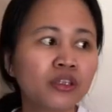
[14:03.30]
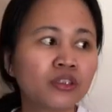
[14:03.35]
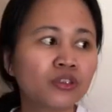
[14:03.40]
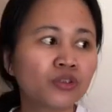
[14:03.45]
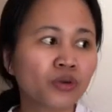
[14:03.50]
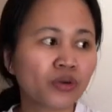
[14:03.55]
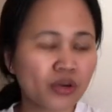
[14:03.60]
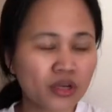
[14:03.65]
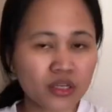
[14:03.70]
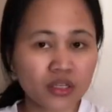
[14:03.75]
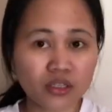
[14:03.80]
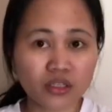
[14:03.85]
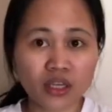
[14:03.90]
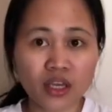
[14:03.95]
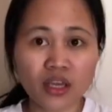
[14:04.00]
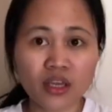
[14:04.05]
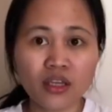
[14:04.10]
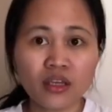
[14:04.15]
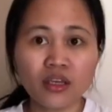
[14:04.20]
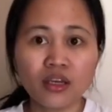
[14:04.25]

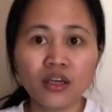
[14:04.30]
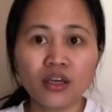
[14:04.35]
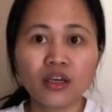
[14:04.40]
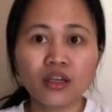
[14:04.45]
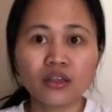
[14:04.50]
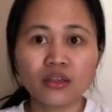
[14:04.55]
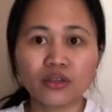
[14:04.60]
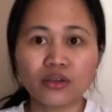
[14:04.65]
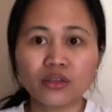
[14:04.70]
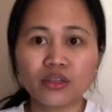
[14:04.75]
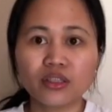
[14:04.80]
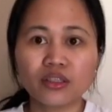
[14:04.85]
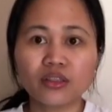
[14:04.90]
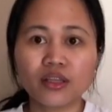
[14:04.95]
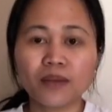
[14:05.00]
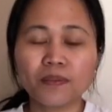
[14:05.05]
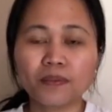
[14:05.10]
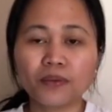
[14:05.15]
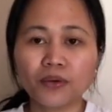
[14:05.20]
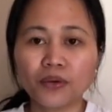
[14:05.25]
Thursday
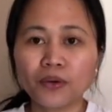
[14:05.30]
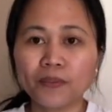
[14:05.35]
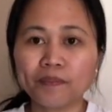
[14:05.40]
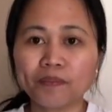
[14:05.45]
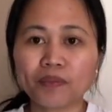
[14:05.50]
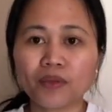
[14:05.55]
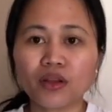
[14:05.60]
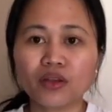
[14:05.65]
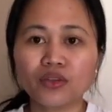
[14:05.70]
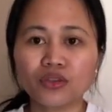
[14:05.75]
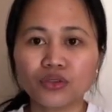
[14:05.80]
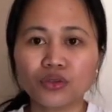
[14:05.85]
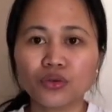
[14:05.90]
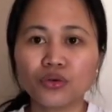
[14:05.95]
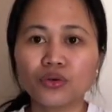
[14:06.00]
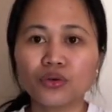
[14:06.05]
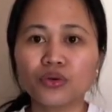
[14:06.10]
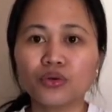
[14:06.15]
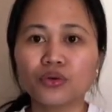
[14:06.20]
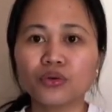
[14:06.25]
po.
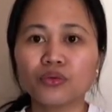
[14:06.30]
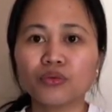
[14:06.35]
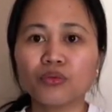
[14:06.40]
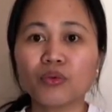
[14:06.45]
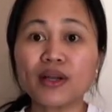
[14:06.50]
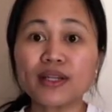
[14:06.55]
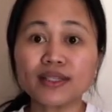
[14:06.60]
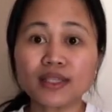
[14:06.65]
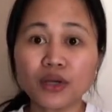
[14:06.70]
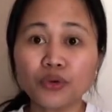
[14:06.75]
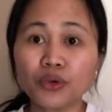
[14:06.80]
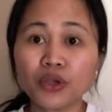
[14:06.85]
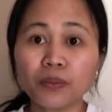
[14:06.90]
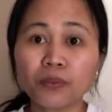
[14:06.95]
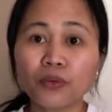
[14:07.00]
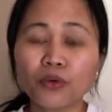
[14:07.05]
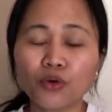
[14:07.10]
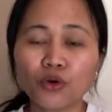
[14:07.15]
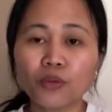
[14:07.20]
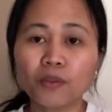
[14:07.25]
So once a week
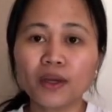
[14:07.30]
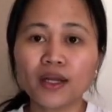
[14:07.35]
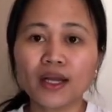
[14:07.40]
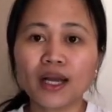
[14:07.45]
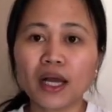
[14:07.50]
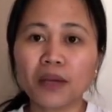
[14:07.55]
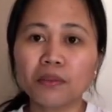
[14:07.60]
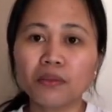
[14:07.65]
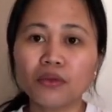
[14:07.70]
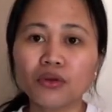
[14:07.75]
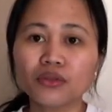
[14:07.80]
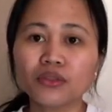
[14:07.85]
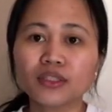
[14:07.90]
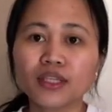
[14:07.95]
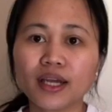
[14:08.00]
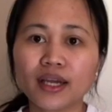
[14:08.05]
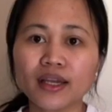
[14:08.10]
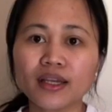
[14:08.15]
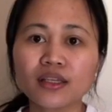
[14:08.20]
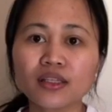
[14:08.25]
po ako mag-upload
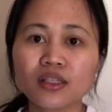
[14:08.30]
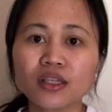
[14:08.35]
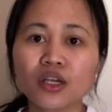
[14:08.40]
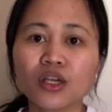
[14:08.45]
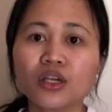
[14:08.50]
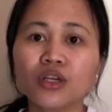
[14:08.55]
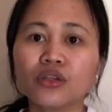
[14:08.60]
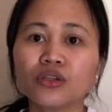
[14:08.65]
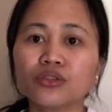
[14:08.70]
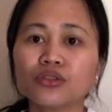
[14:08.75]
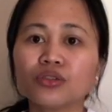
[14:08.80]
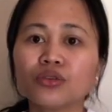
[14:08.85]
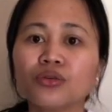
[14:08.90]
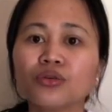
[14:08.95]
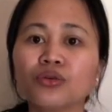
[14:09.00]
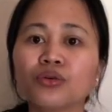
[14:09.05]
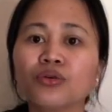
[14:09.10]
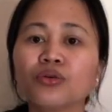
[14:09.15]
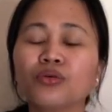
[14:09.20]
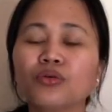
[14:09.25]
guys.
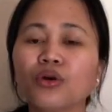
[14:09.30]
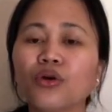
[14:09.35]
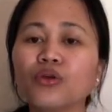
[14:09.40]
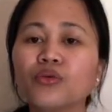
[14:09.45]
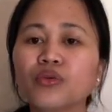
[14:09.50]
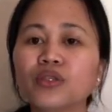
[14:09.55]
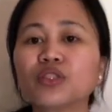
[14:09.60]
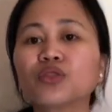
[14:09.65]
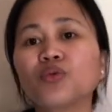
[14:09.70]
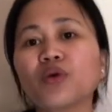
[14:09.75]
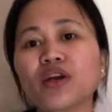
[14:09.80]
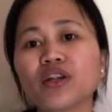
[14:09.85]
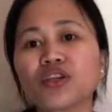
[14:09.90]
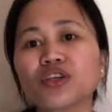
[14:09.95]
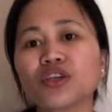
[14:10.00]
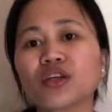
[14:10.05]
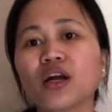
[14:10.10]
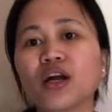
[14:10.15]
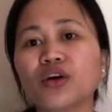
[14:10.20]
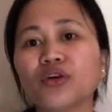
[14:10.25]
So always watch
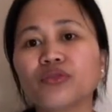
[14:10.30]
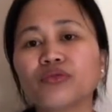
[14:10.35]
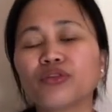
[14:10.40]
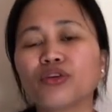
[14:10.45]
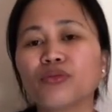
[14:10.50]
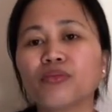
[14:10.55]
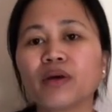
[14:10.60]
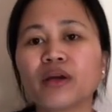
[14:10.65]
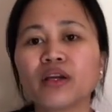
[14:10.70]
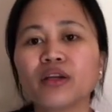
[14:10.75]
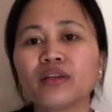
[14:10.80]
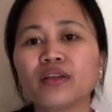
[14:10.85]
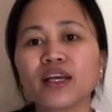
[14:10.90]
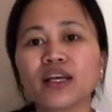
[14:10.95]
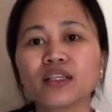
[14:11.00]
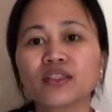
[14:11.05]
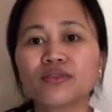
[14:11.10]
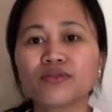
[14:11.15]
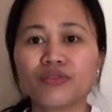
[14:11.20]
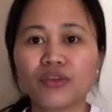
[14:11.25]
out for my
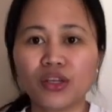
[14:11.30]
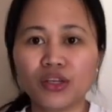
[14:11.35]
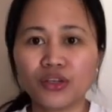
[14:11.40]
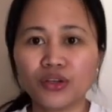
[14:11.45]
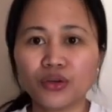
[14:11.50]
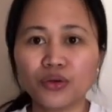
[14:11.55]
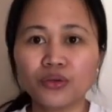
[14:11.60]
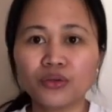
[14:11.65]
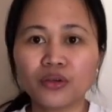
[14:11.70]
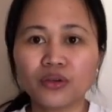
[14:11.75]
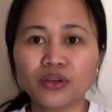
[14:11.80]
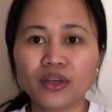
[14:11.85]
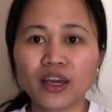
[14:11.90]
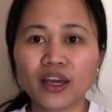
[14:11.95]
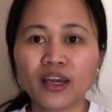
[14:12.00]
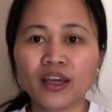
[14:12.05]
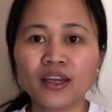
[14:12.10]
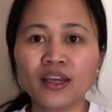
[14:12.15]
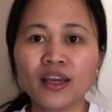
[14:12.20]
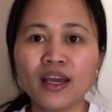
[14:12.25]
next video,
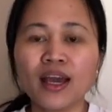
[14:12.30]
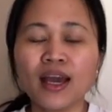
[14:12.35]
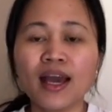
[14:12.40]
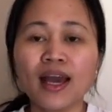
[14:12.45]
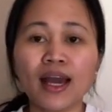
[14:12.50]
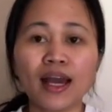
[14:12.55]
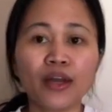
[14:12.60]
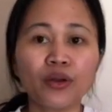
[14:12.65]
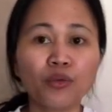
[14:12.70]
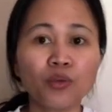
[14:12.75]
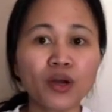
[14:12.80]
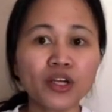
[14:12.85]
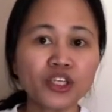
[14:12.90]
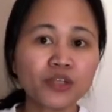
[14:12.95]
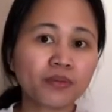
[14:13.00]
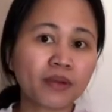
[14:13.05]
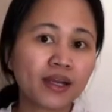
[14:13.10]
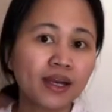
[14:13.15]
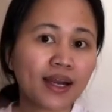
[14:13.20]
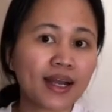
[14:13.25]
okay? And watch
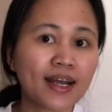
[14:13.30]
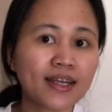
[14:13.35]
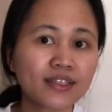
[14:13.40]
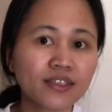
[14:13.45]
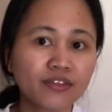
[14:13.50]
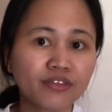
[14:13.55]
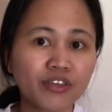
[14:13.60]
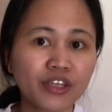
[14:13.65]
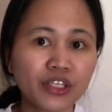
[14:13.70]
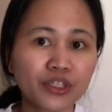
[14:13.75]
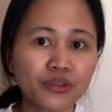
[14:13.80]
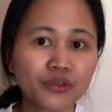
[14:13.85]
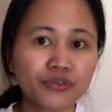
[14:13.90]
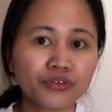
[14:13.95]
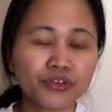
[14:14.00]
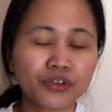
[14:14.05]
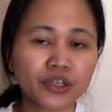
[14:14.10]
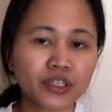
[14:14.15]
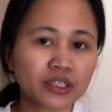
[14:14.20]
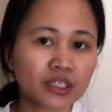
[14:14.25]
my last video
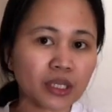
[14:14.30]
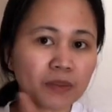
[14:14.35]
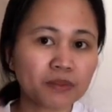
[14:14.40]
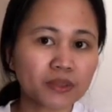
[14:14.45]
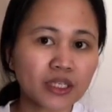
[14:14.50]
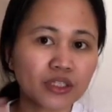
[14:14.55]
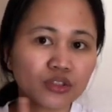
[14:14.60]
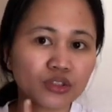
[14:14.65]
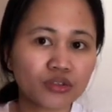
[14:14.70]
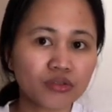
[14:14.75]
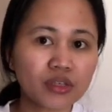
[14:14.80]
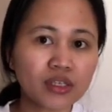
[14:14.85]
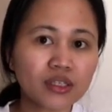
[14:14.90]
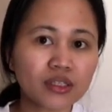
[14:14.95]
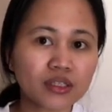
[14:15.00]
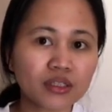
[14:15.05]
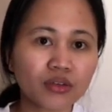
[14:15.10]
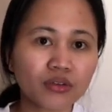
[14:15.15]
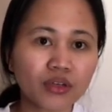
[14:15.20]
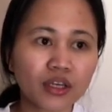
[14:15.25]
for tips and tricks,
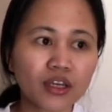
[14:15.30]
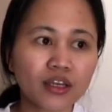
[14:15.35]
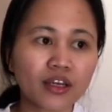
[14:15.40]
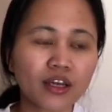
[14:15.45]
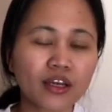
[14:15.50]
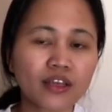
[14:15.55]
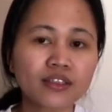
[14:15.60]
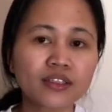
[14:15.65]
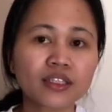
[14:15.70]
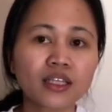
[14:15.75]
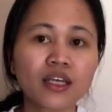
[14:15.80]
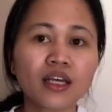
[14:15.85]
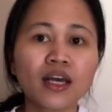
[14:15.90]
okay guys?